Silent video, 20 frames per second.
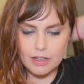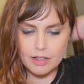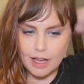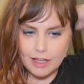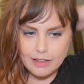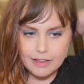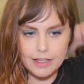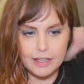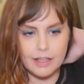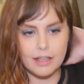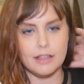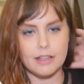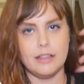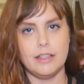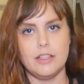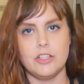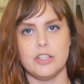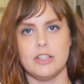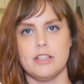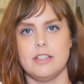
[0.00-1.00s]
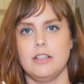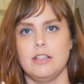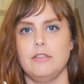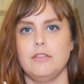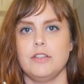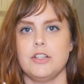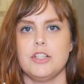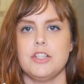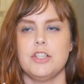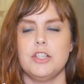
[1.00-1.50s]
Alicia
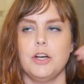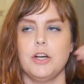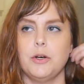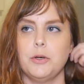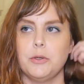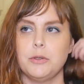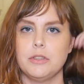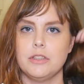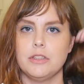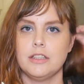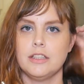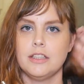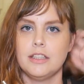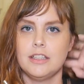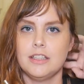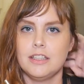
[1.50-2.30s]
Silverstone,